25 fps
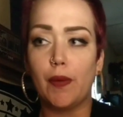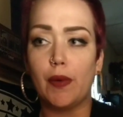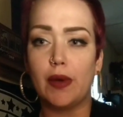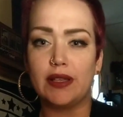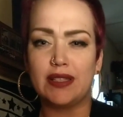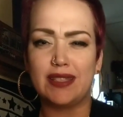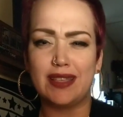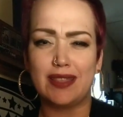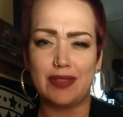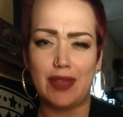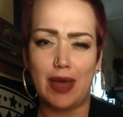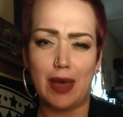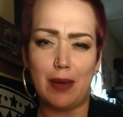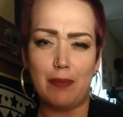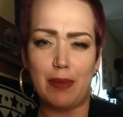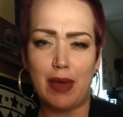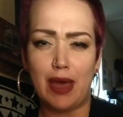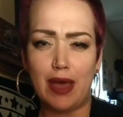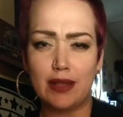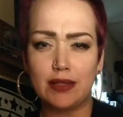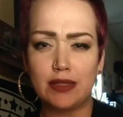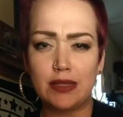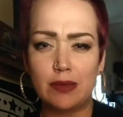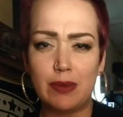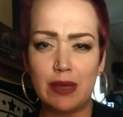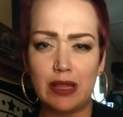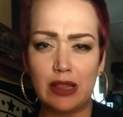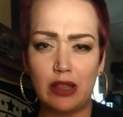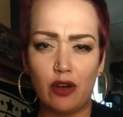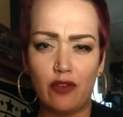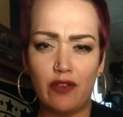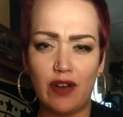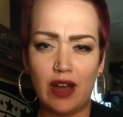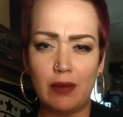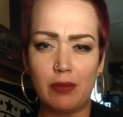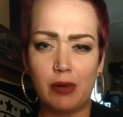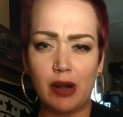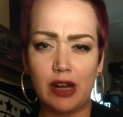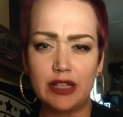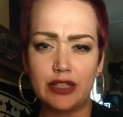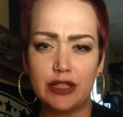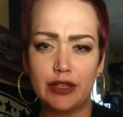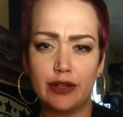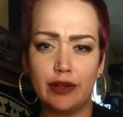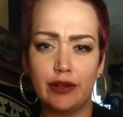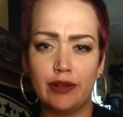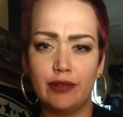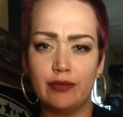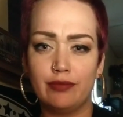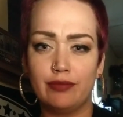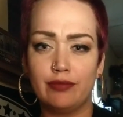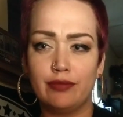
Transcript: is it that bad to be low vibrational?